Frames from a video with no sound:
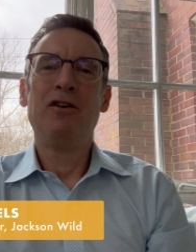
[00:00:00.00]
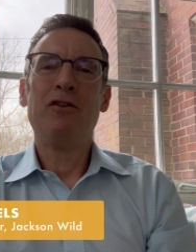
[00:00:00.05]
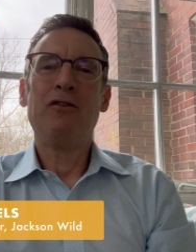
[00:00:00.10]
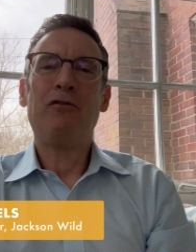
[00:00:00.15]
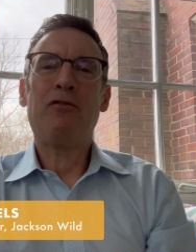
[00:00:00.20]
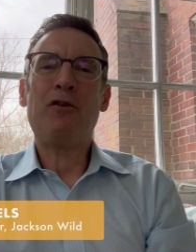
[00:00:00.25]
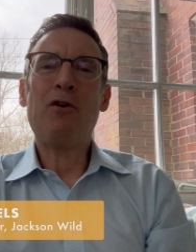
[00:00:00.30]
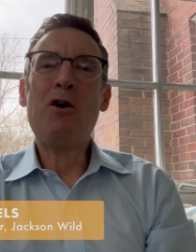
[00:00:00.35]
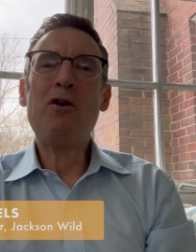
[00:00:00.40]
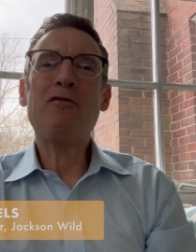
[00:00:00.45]

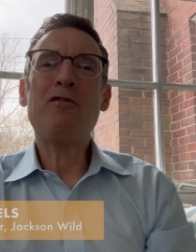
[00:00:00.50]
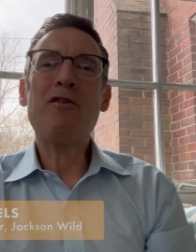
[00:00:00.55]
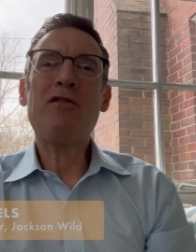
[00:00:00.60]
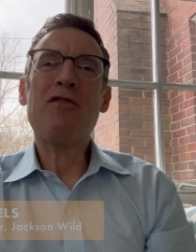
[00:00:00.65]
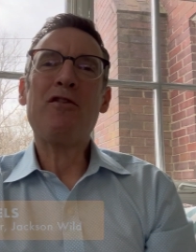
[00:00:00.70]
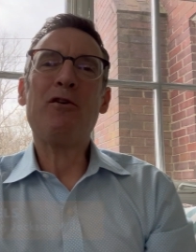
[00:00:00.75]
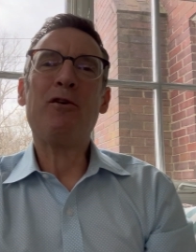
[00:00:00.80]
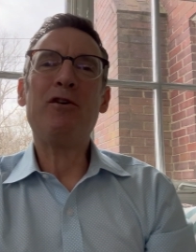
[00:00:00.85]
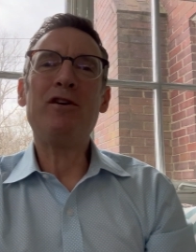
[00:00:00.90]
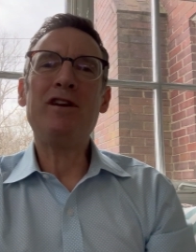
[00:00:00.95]
For over
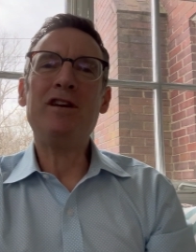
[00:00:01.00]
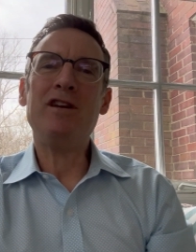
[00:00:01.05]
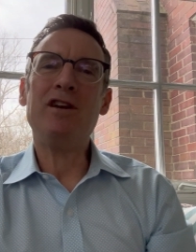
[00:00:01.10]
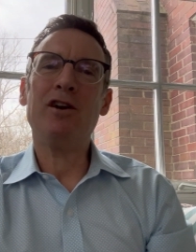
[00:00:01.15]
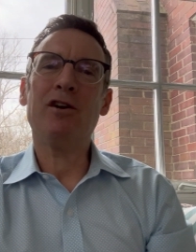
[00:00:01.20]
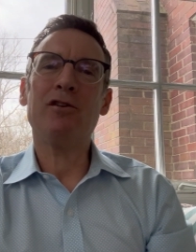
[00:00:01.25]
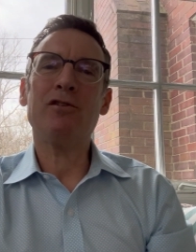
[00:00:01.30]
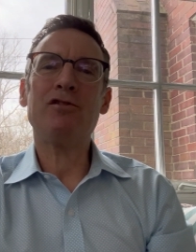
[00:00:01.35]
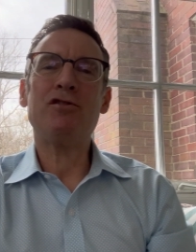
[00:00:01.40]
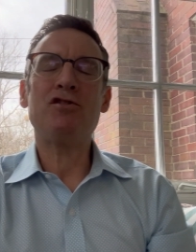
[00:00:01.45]
30
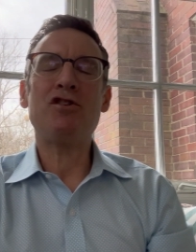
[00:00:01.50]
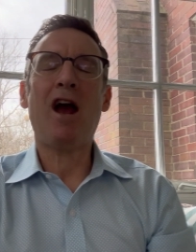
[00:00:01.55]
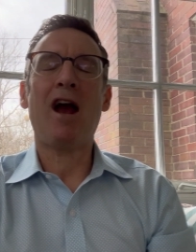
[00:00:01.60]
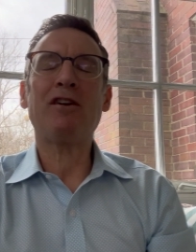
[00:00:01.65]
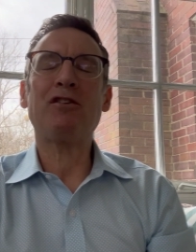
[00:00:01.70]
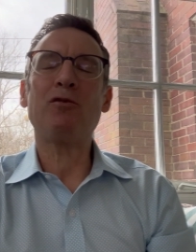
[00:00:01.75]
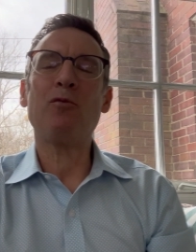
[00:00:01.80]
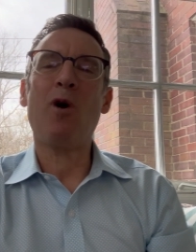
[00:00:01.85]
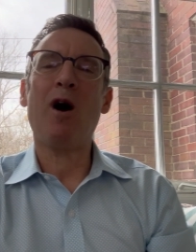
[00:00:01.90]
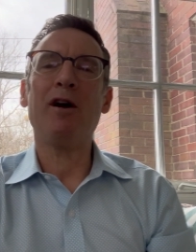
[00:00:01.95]
years,
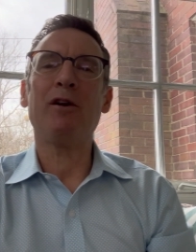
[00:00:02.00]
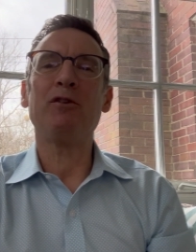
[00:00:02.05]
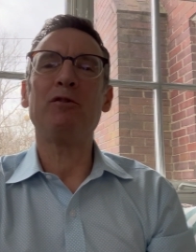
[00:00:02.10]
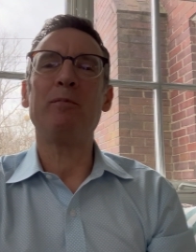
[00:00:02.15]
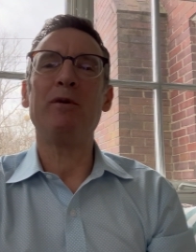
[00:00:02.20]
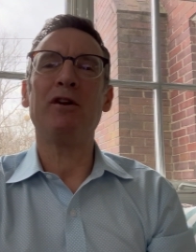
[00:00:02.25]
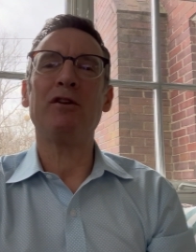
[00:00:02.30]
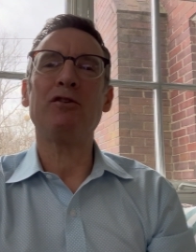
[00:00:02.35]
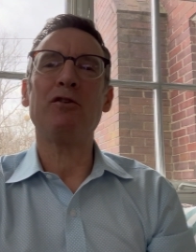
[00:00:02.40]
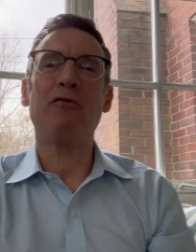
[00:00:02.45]
Jackson Wild has
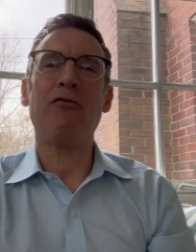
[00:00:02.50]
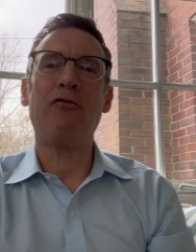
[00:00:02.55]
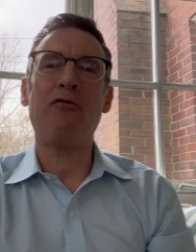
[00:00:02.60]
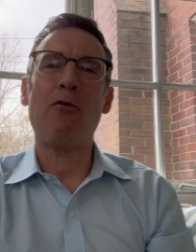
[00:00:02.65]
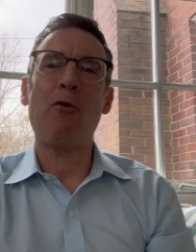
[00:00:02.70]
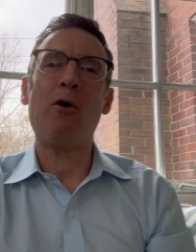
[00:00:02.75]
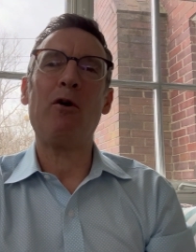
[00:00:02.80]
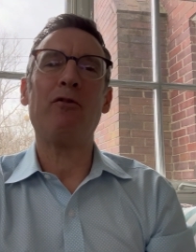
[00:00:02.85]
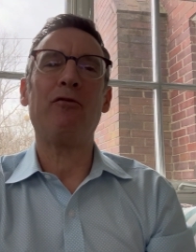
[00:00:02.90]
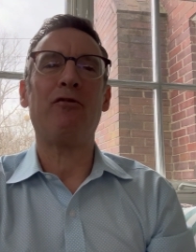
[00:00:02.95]
been at the
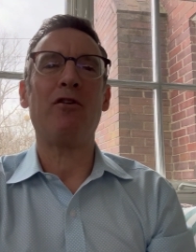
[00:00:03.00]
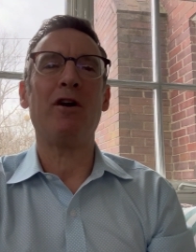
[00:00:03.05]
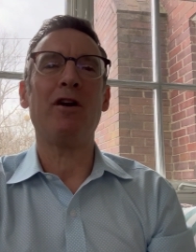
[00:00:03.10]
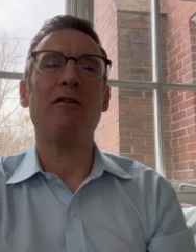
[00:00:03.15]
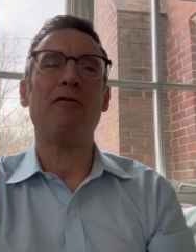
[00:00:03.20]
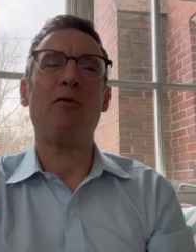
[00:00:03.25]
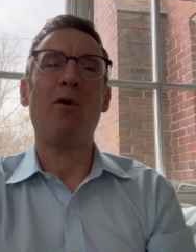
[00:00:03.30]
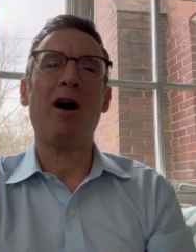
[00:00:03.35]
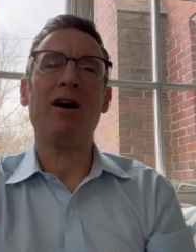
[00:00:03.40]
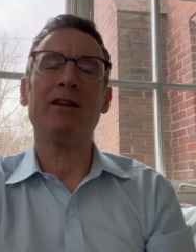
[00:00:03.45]
forefront
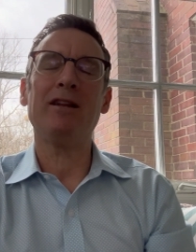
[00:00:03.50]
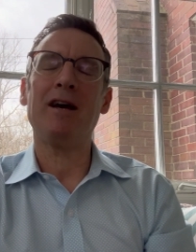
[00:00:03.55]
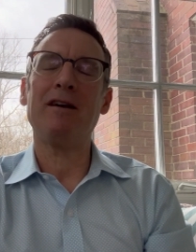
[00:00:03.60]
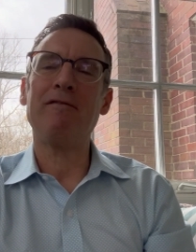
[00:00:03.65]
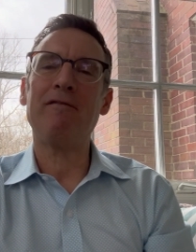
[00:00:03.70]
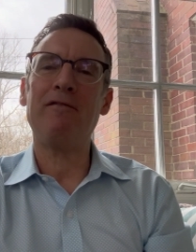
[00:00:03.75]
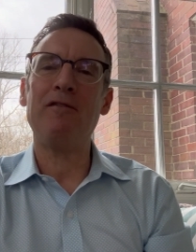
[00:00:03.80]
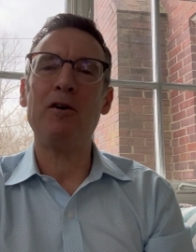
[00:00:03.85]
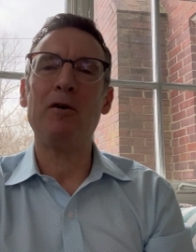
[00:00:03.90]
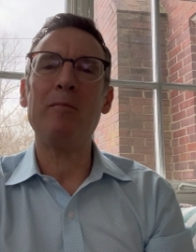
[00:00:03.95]
of
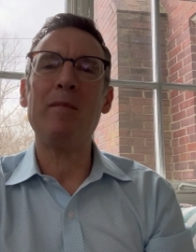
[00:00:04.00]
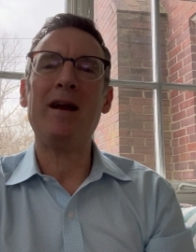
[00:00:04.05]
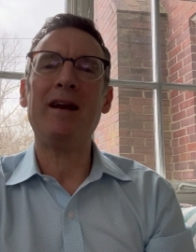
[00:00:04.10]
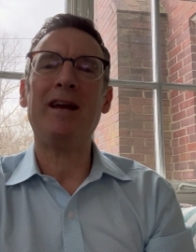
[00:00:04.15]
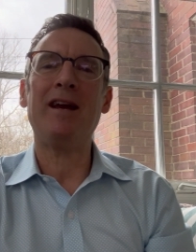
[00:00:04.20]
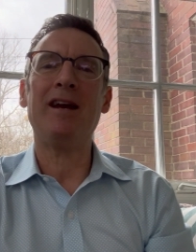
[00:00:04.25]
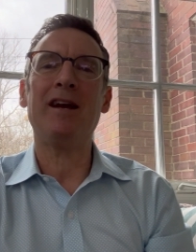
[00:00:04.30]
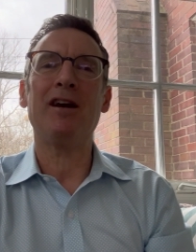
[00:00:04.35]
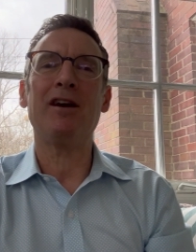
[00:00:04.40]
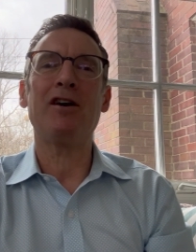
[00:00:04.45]
wildlife
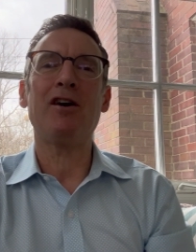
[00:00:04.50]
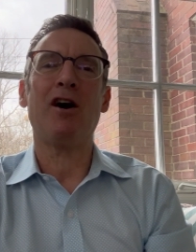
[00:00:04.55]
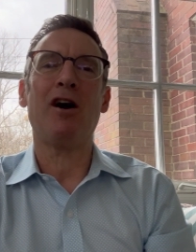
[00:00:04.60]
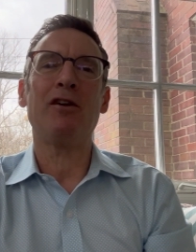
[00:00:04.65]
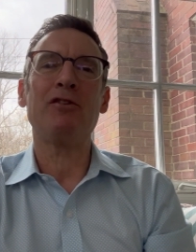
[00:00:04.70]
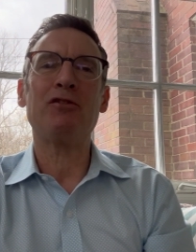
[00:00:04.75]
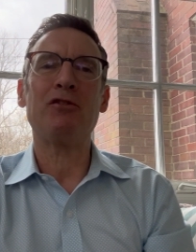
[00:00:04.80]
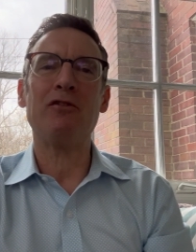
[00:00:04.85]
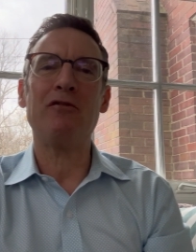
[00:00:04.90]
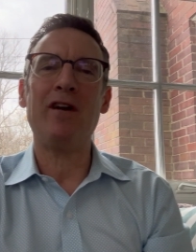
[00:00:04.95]
filmmaking and
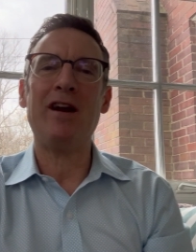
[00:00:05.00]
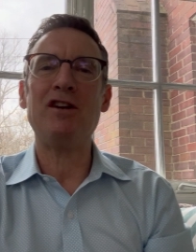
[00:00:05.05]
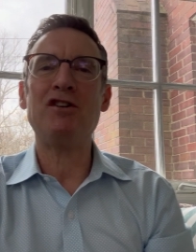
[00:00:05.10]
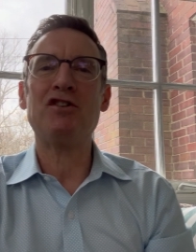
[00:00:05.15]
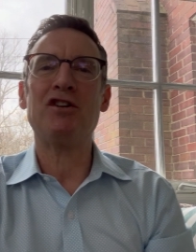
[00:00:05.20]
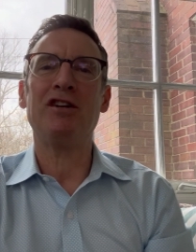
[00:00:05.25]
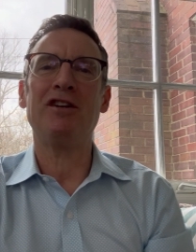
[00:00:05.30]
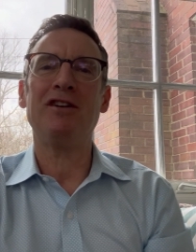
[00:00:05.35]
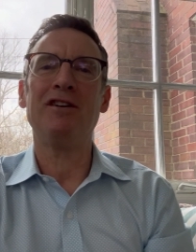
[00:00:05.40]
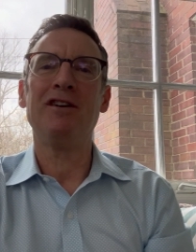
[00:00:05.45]

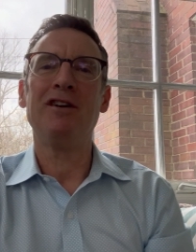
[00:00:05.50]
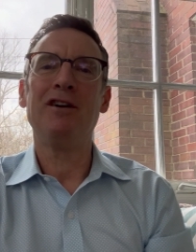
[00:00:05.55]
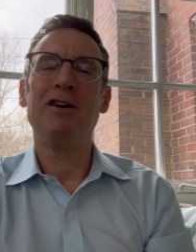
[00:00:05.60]
conservation,